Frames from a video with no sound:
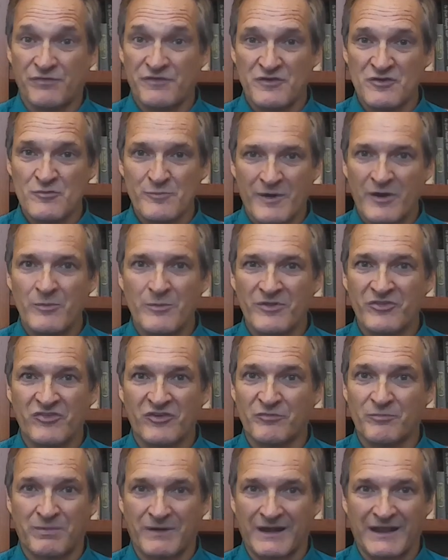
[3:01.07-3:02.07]
few moments
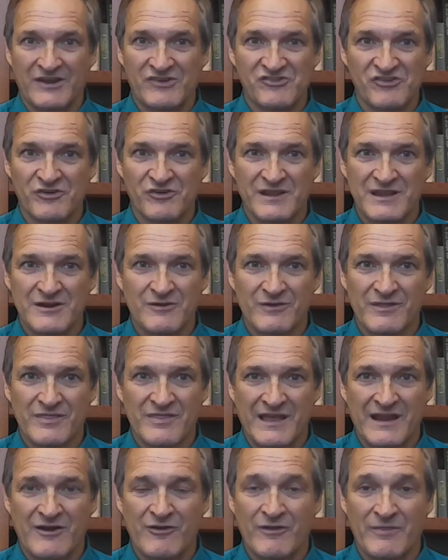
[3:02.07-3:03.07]
of pleasure here and
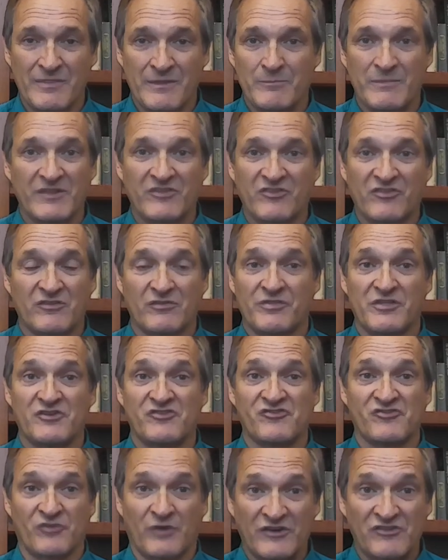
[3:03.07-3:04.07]
there in the midst of the
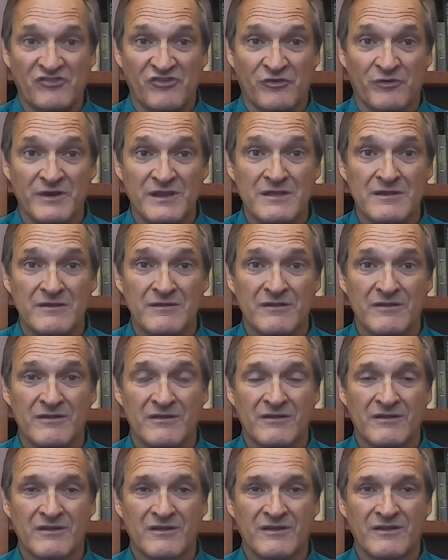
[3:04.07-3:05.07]
drudgery?
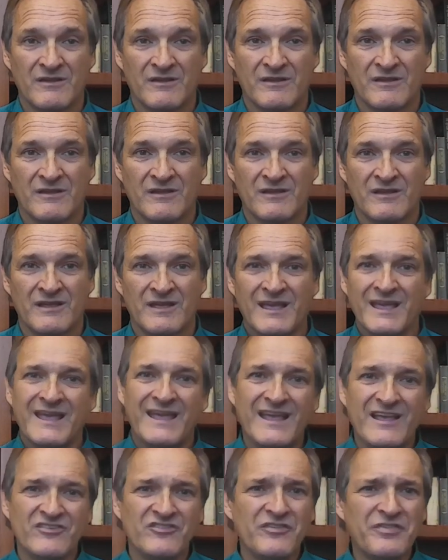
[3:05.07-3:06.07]

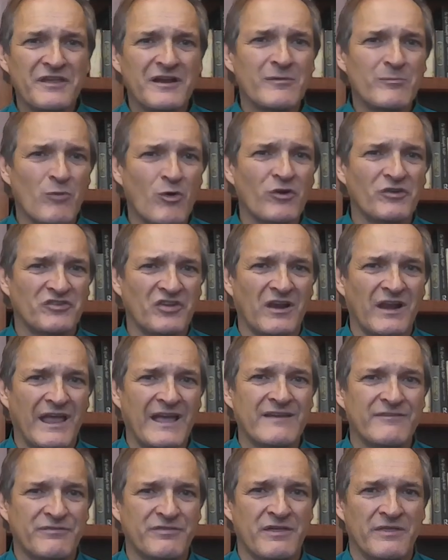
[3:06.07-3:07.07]
Isn't there more to
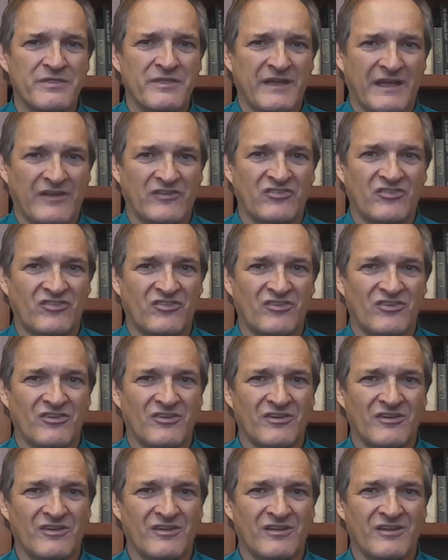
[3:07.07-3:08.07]
life than this?
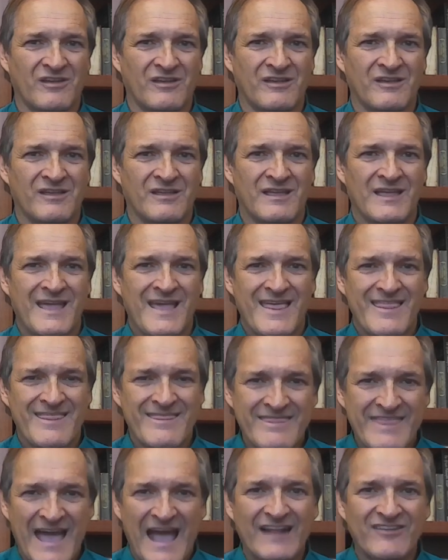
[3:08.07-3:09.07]

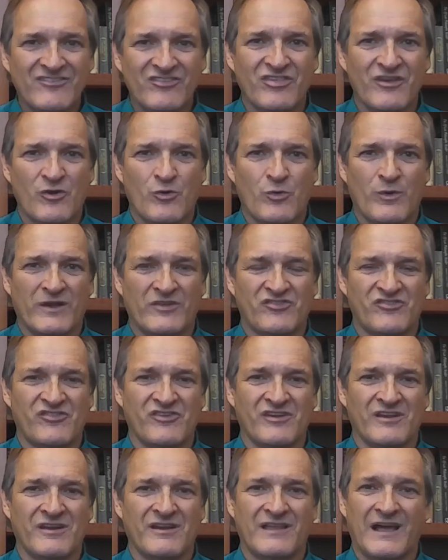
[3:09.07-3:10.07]
That's the
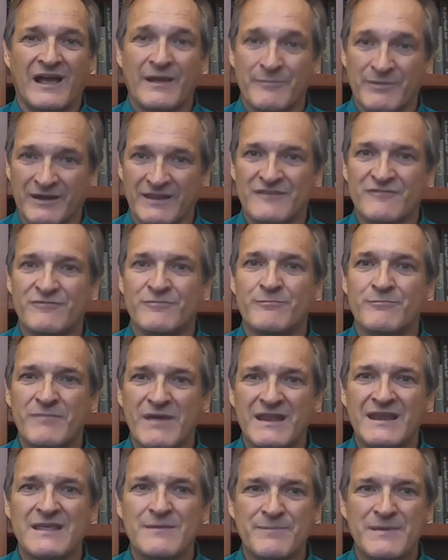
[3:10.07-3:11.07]
question I believe
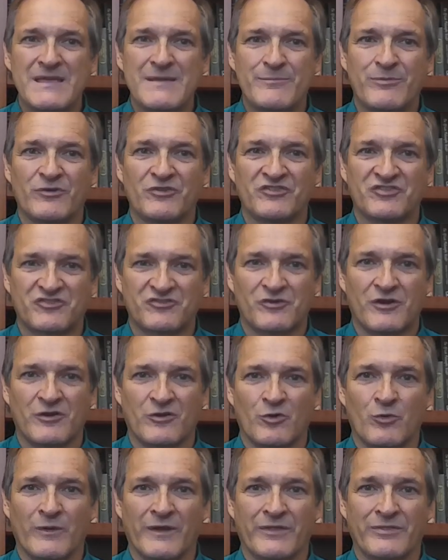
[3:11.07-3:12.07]
many people
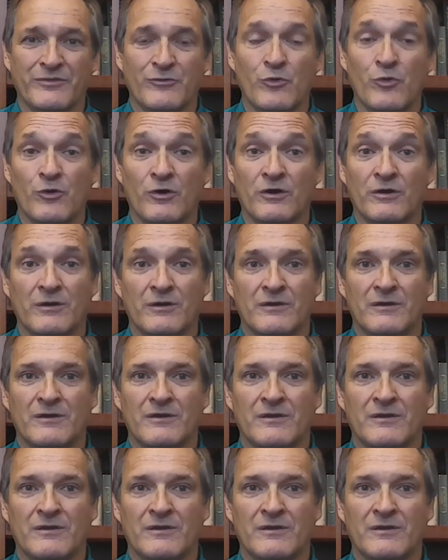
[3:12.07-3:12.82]
struggle with, or